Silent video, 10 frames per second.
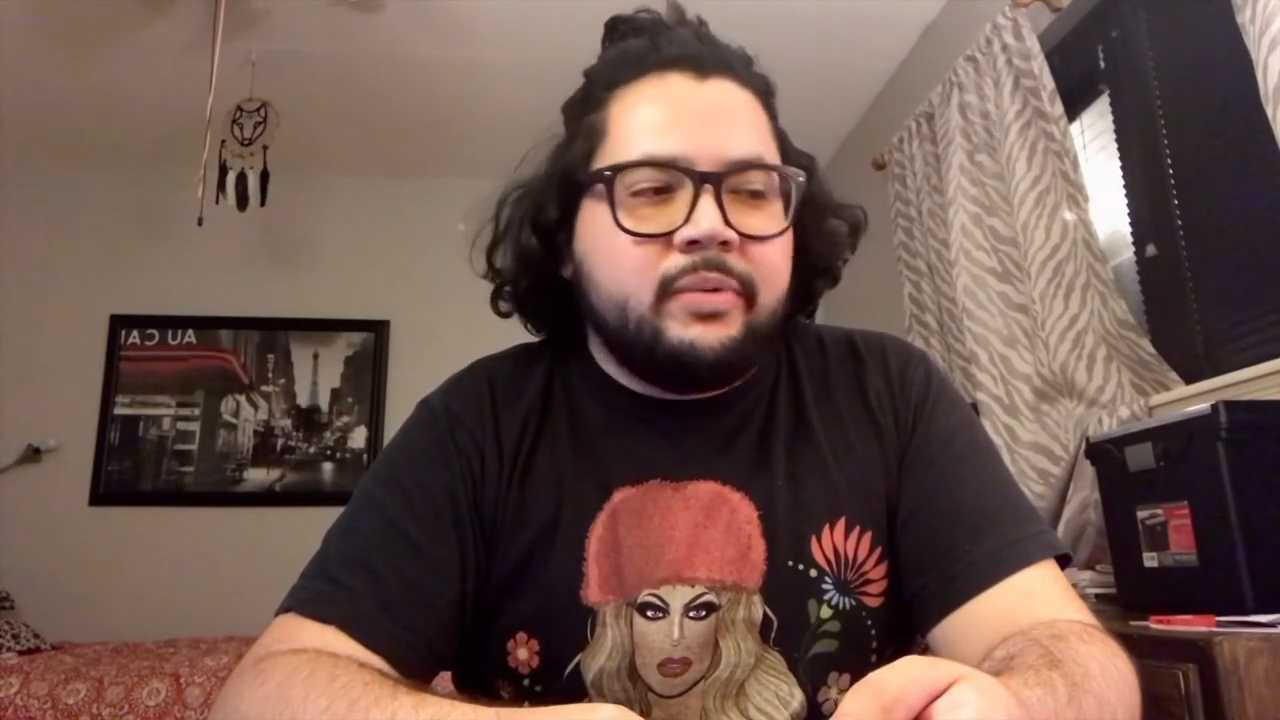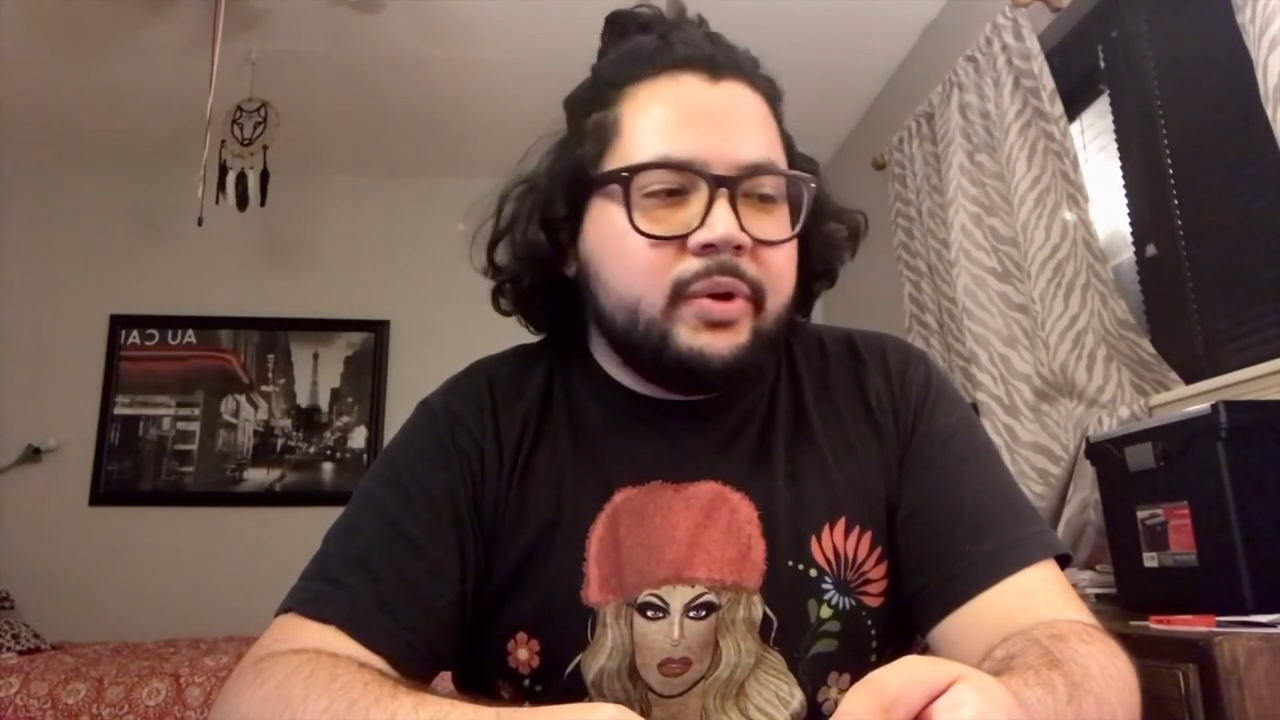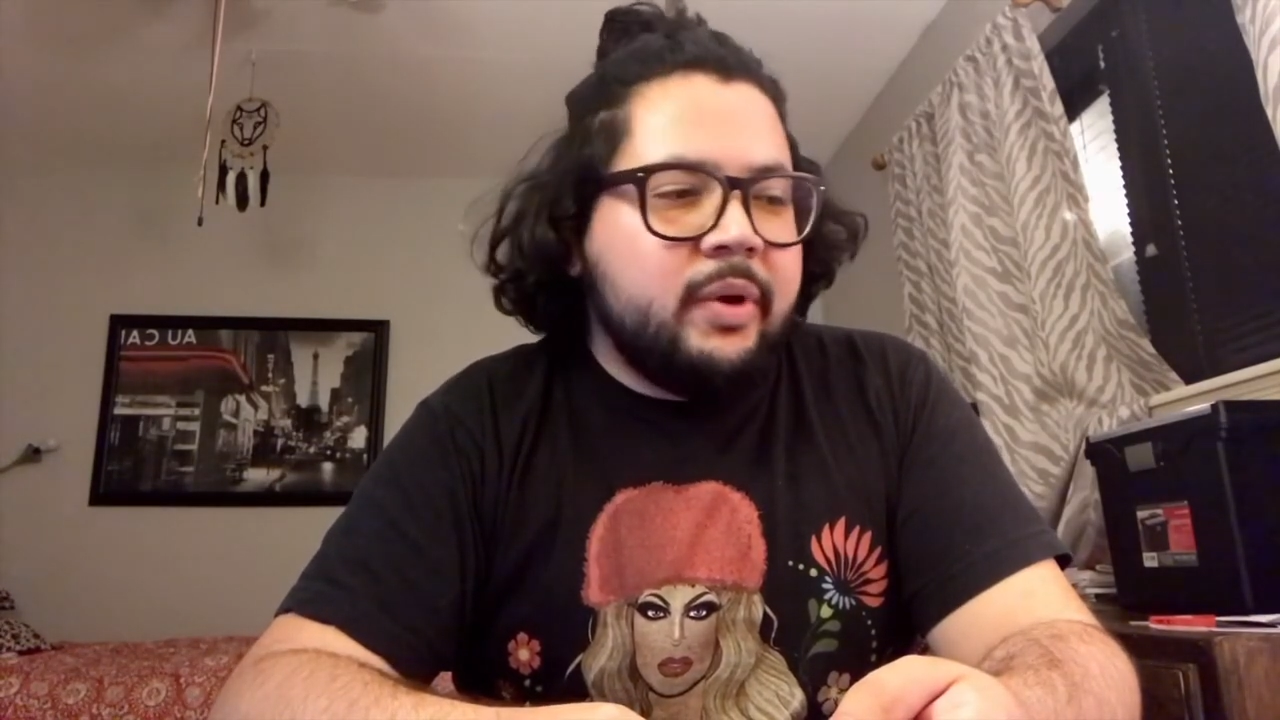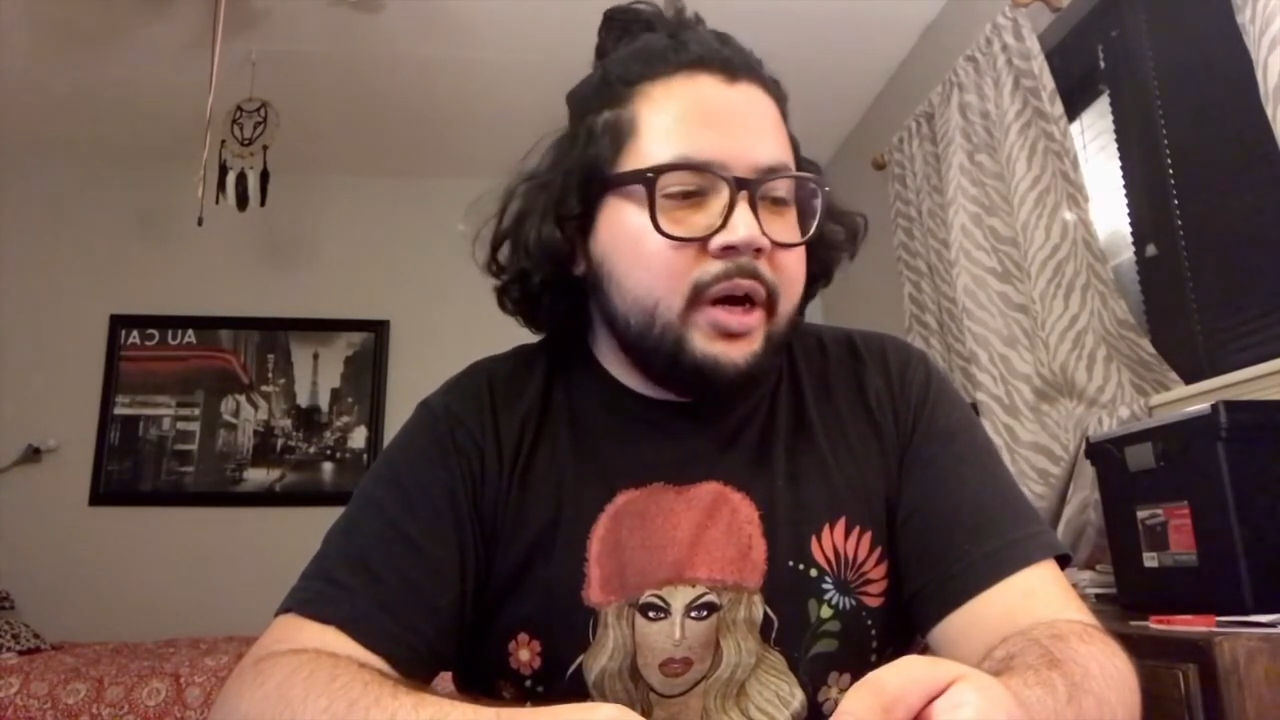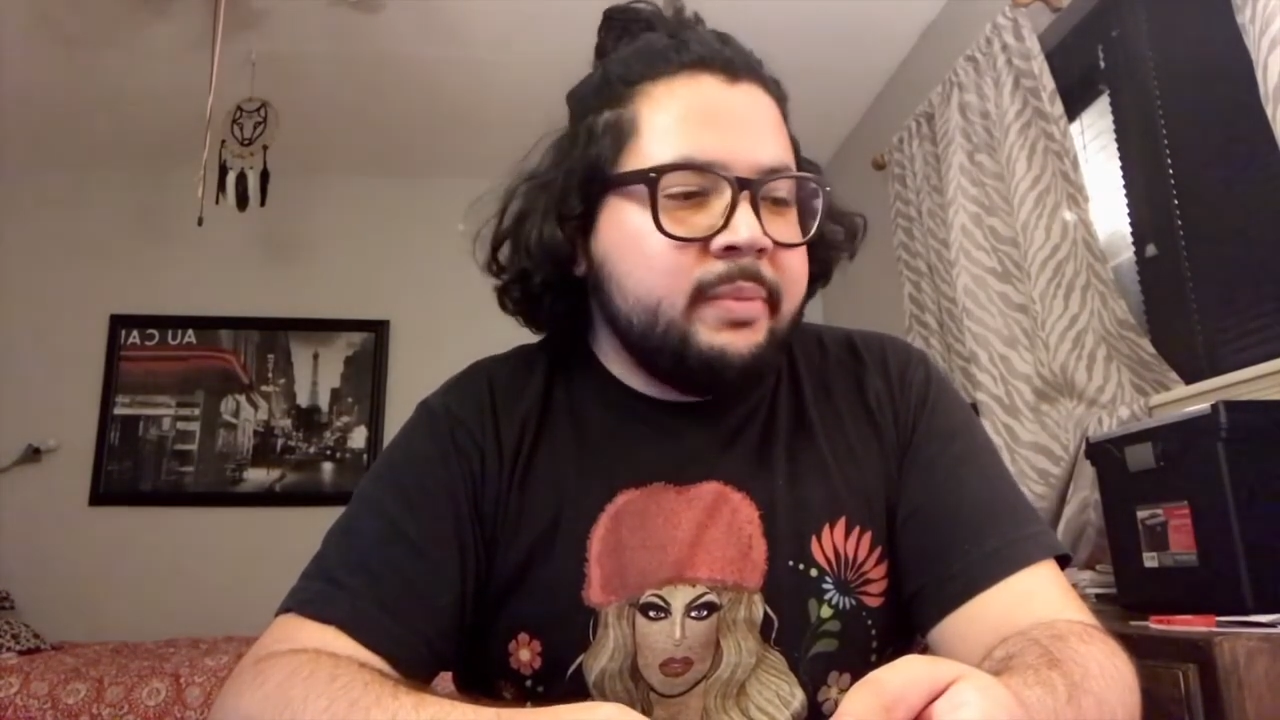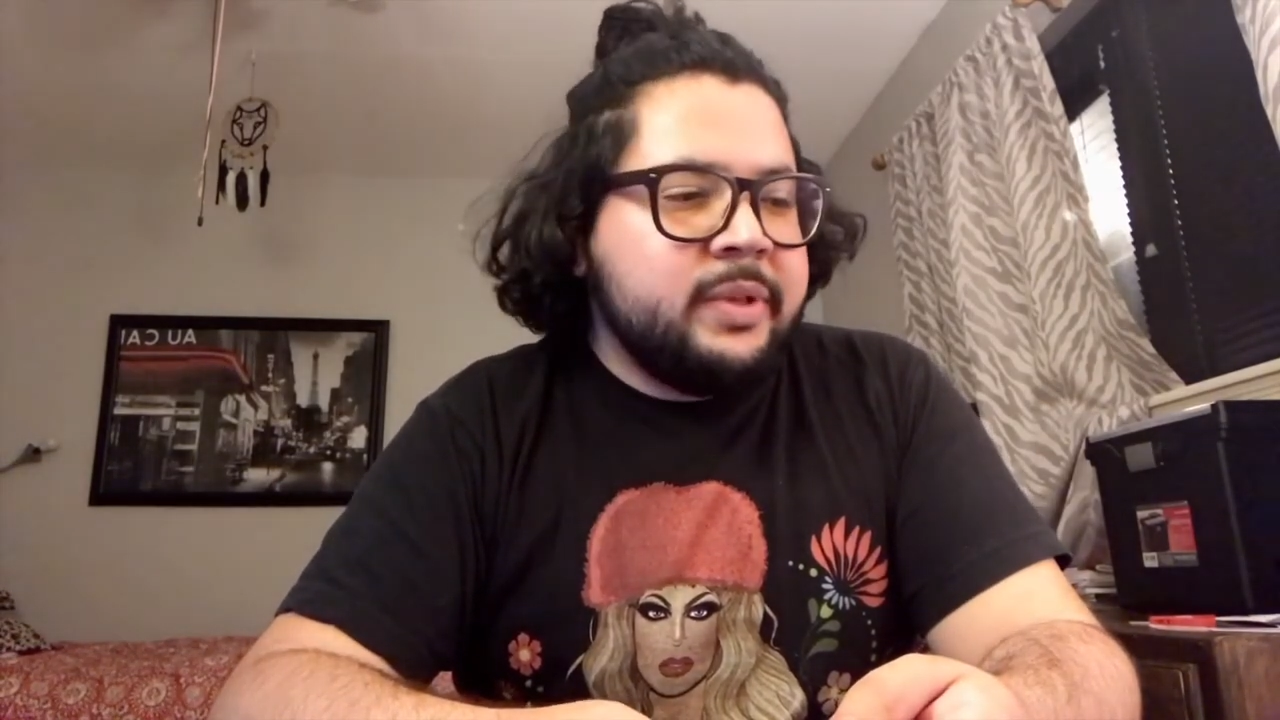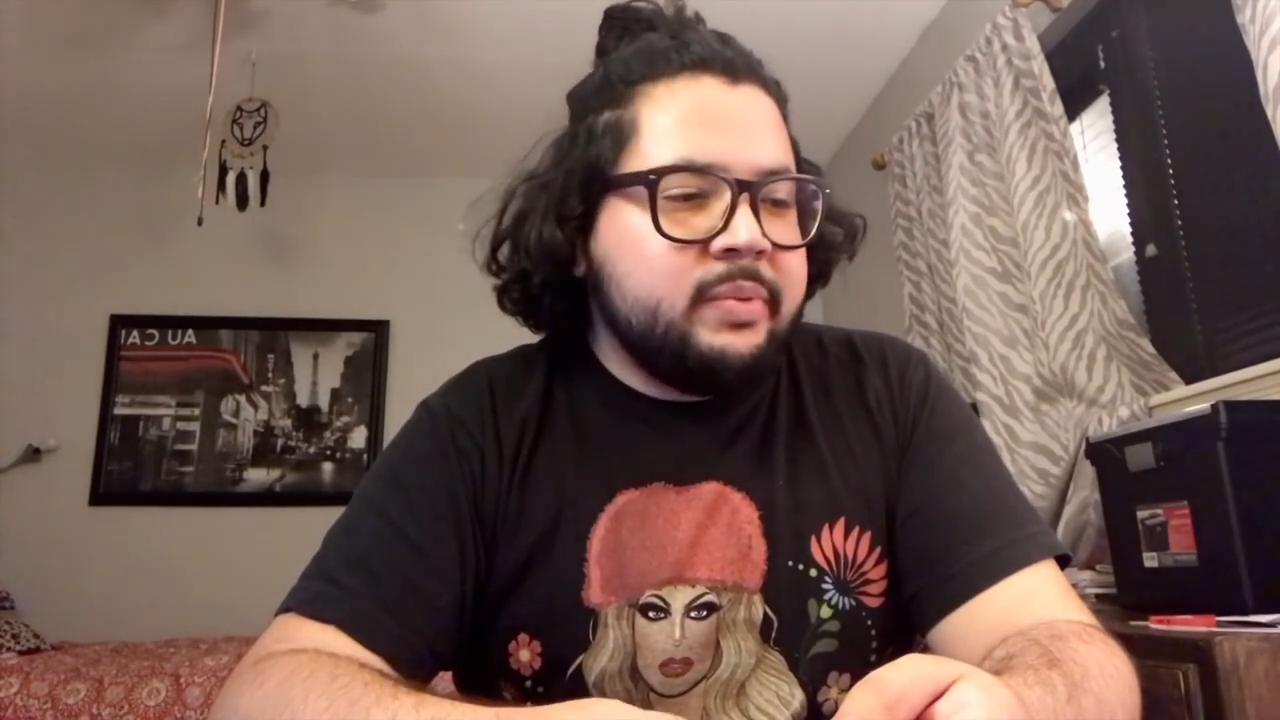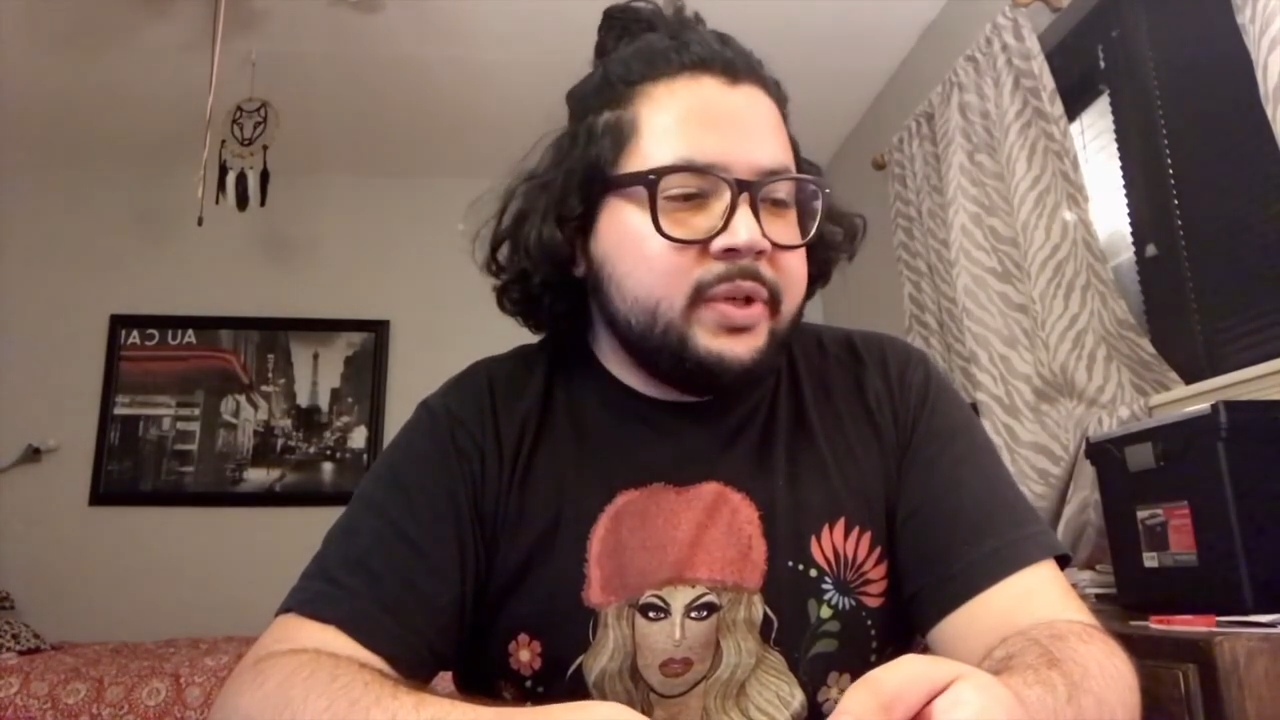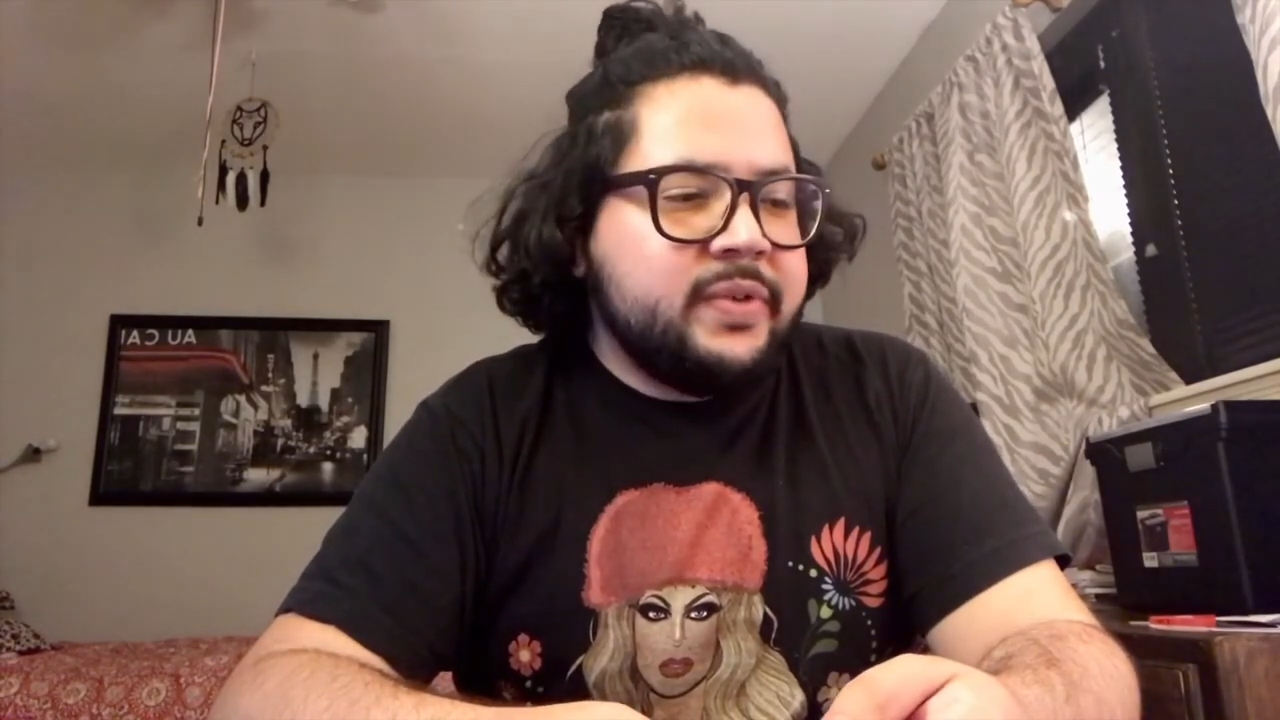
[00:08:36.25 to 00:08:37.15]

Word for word: requirements was